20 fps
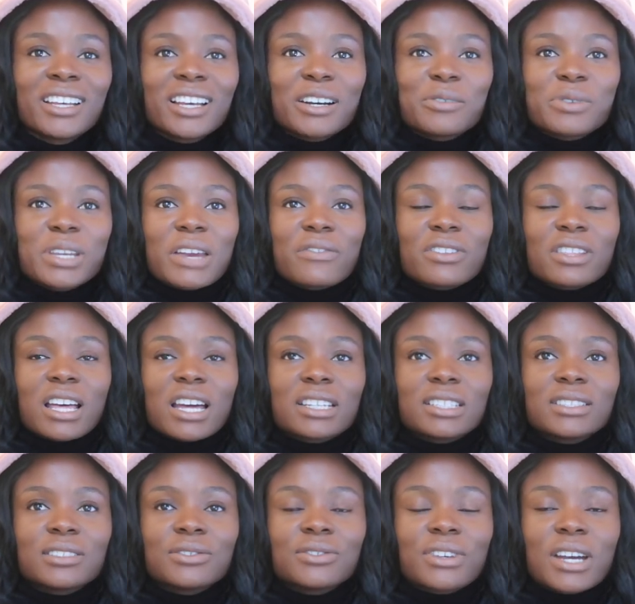We have a
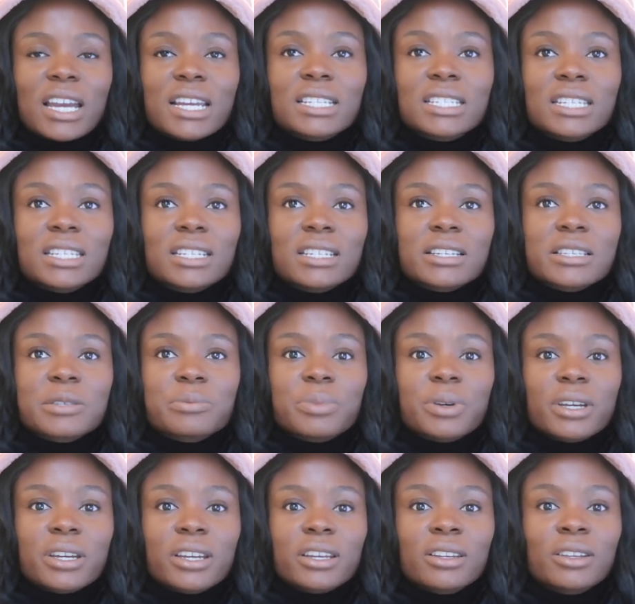lot of ideas,
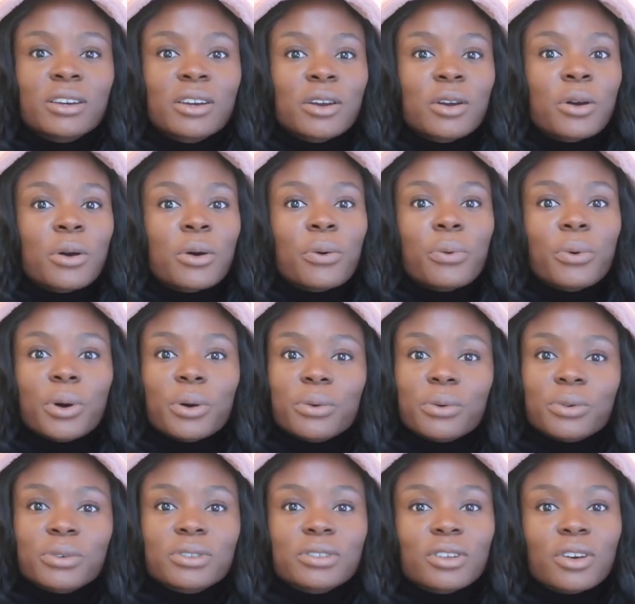but
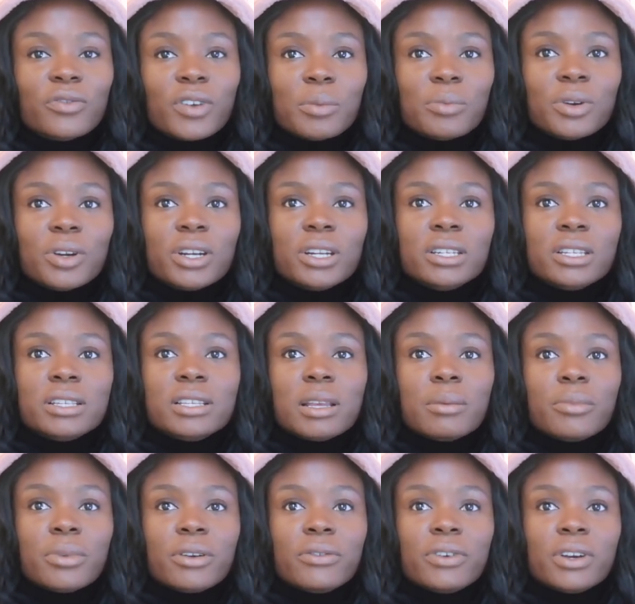whoo, November and
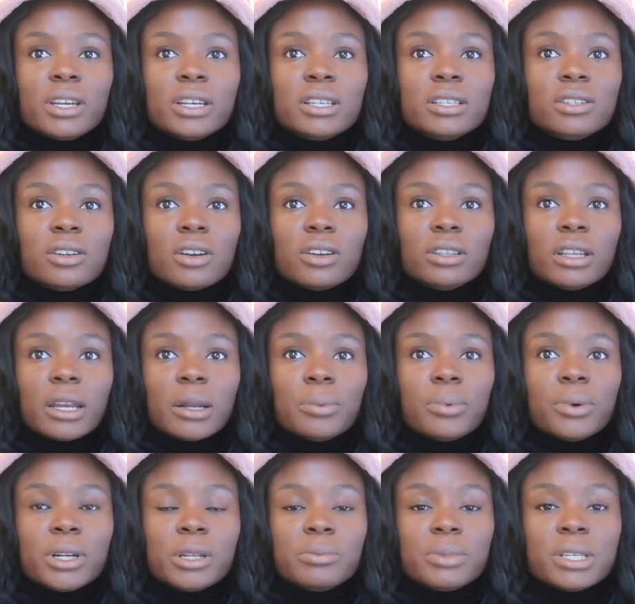December for us are like
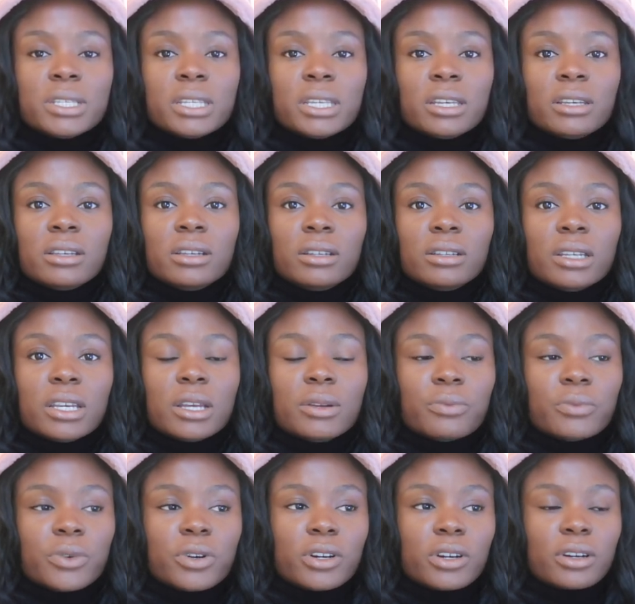pretty busy
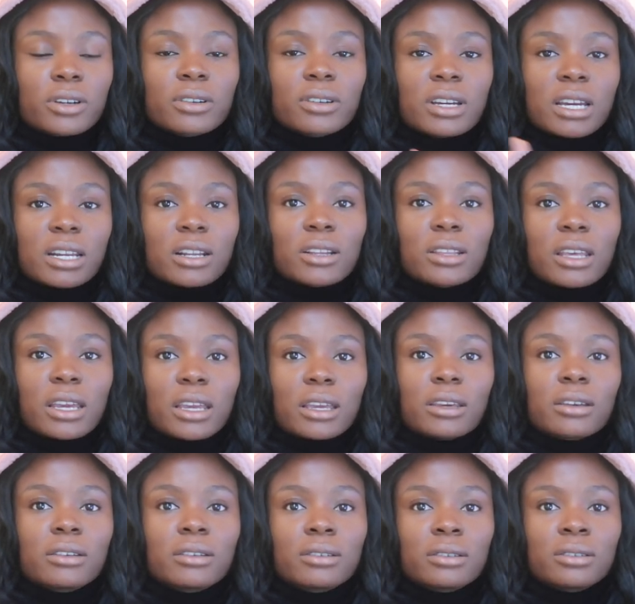and we're kind of like